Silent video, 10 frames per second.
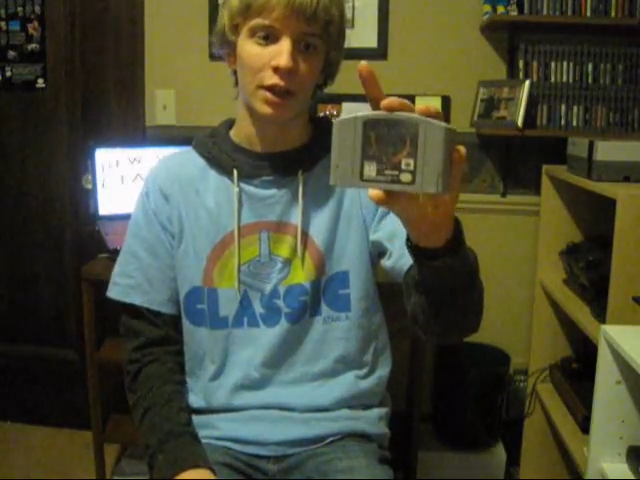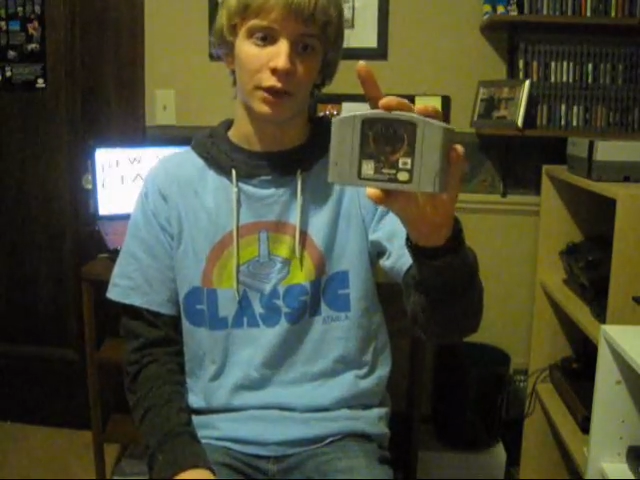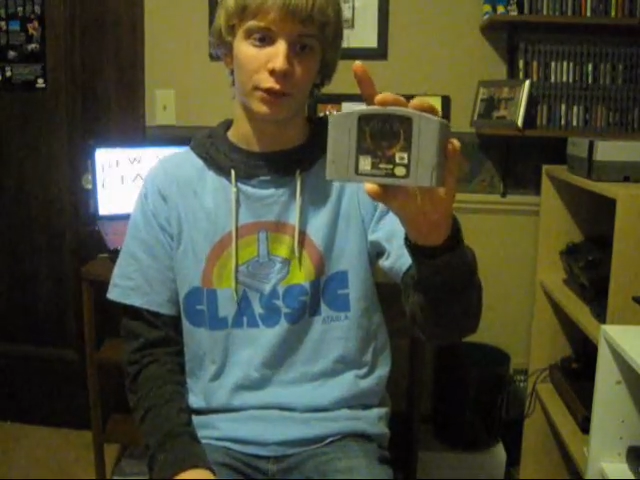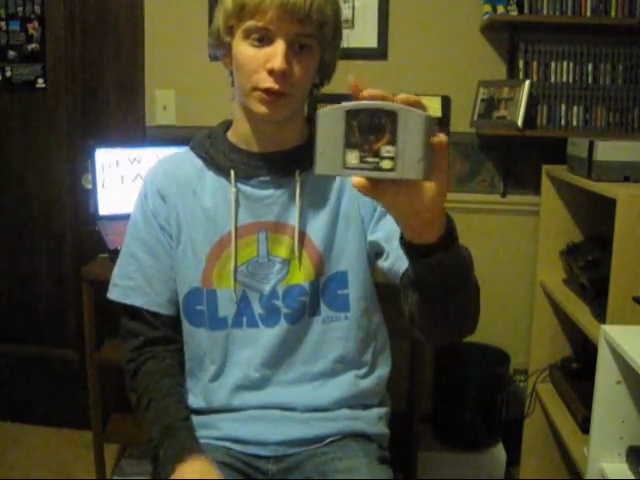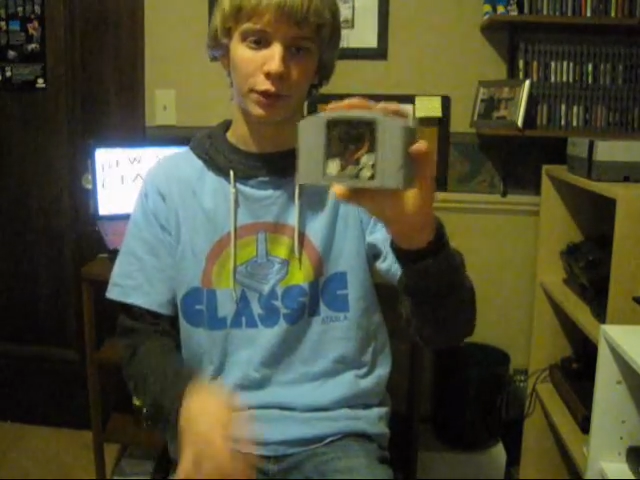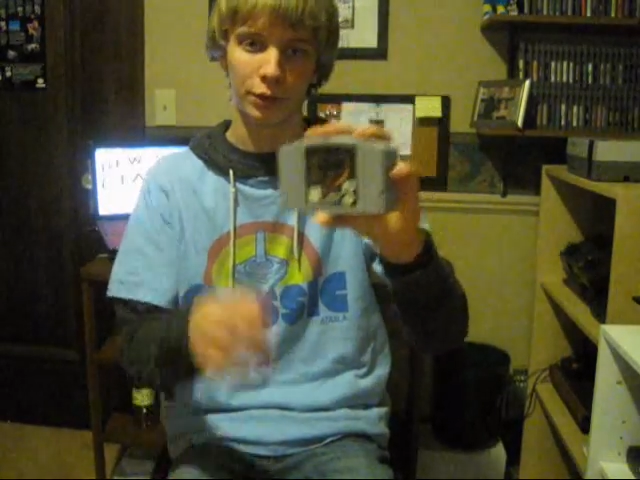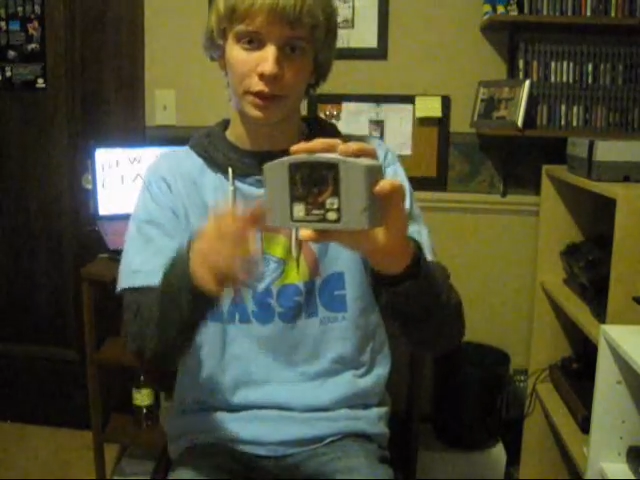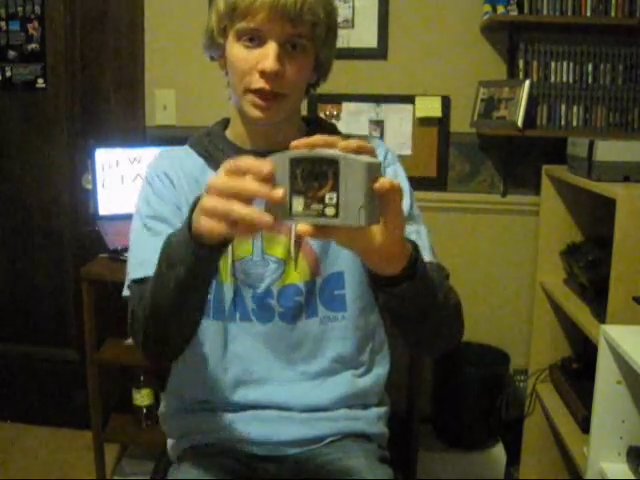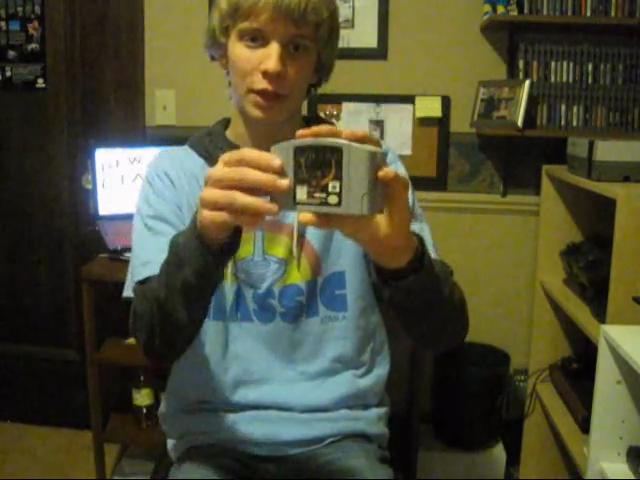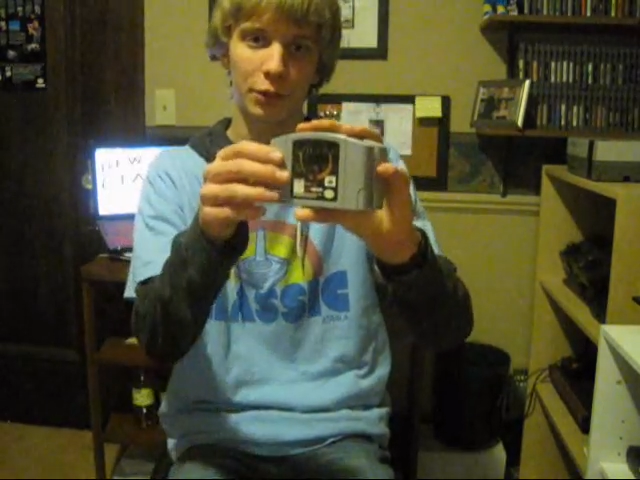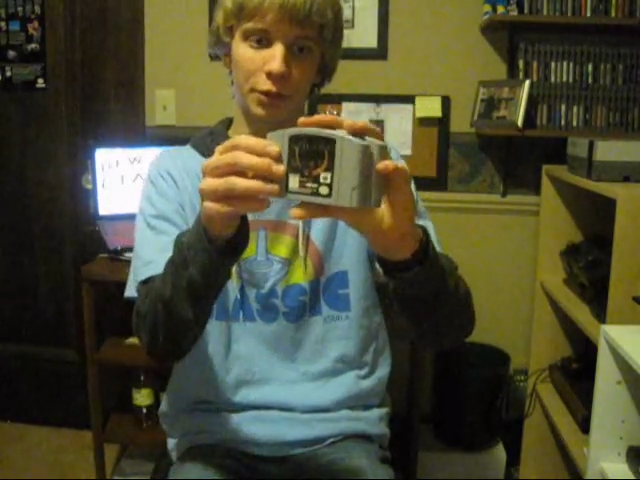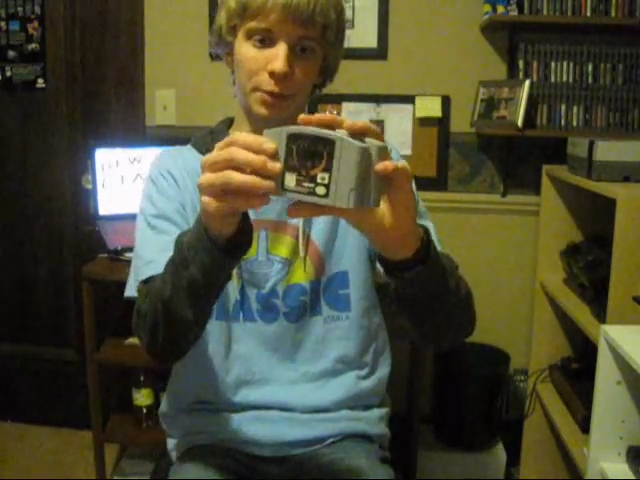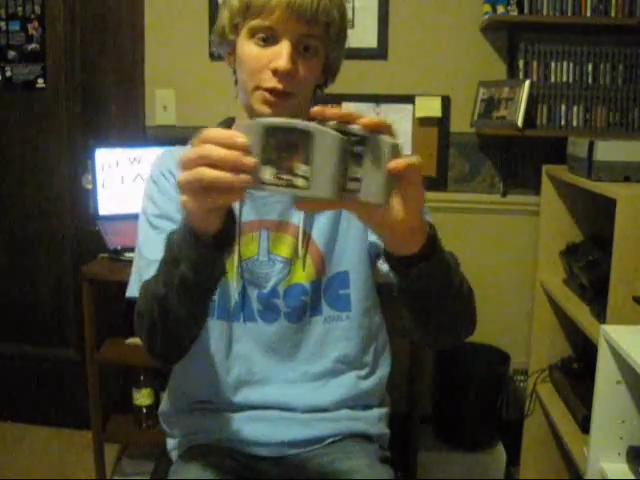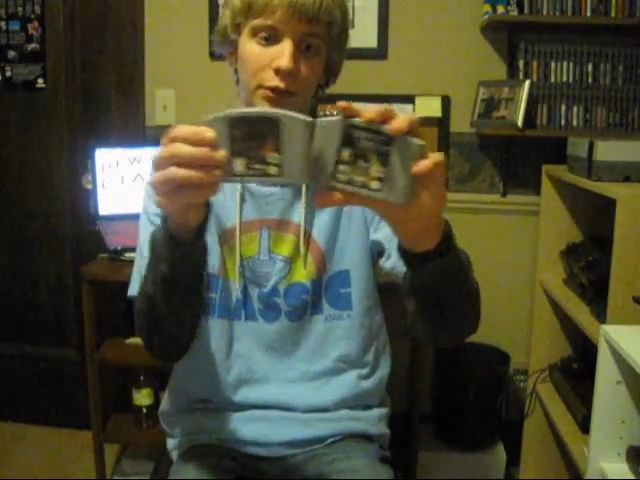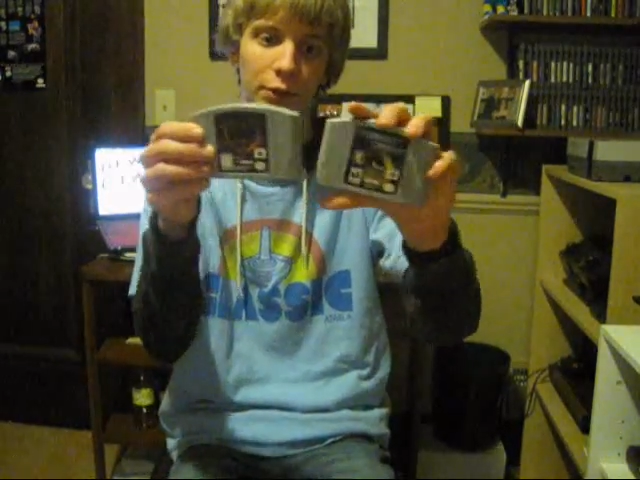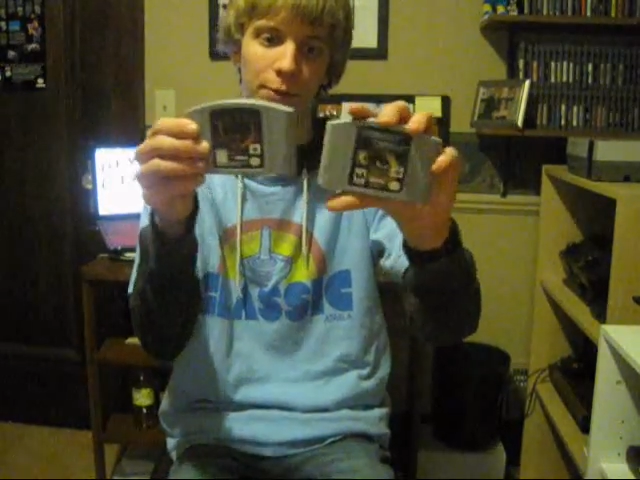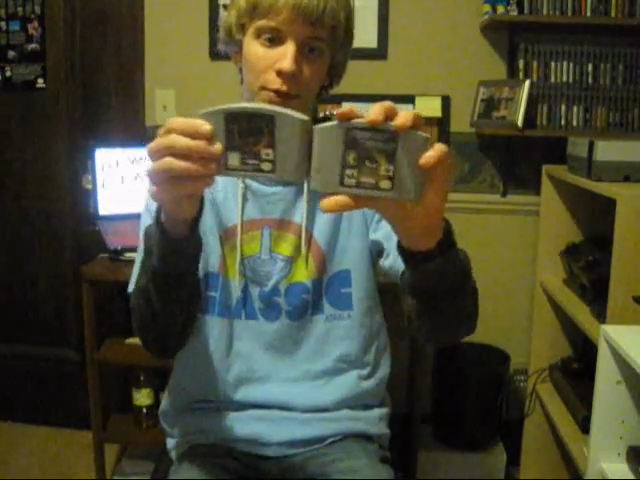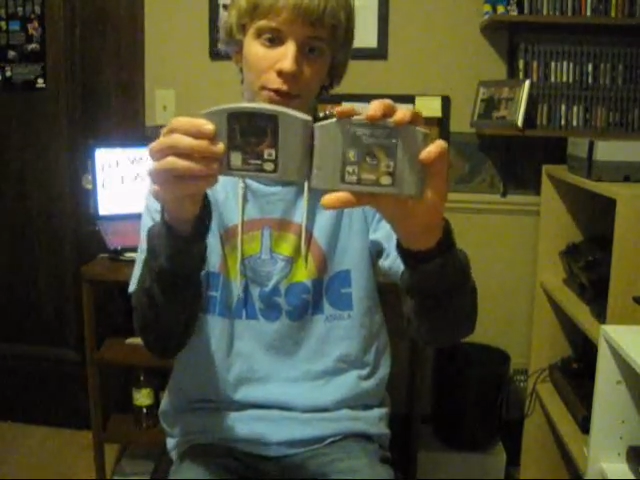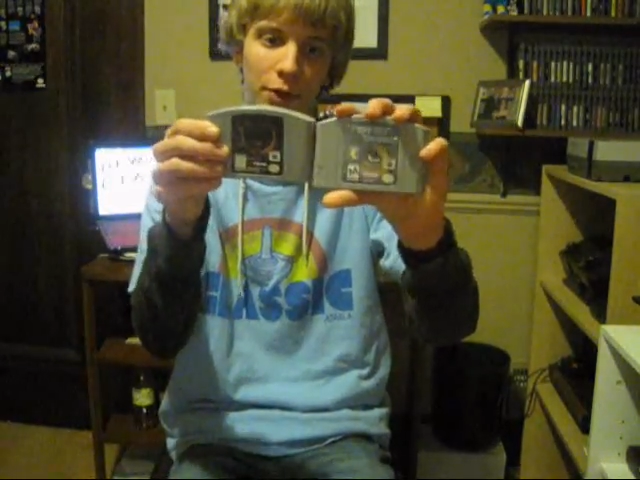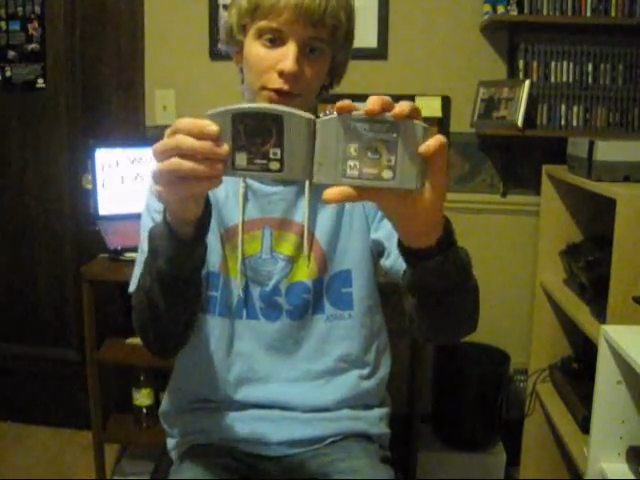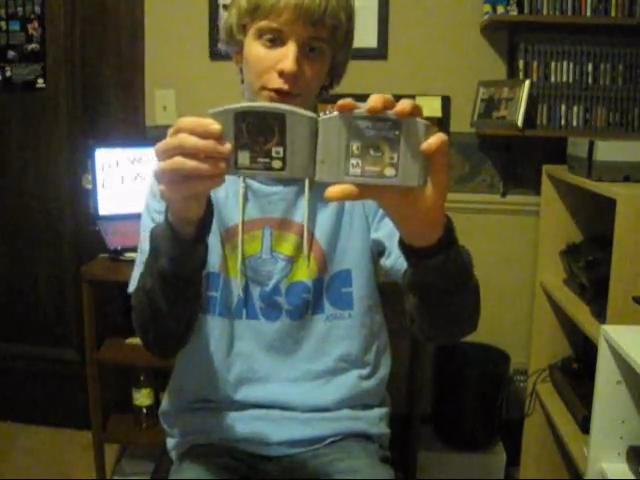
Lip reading: and for only $3 a piece for both of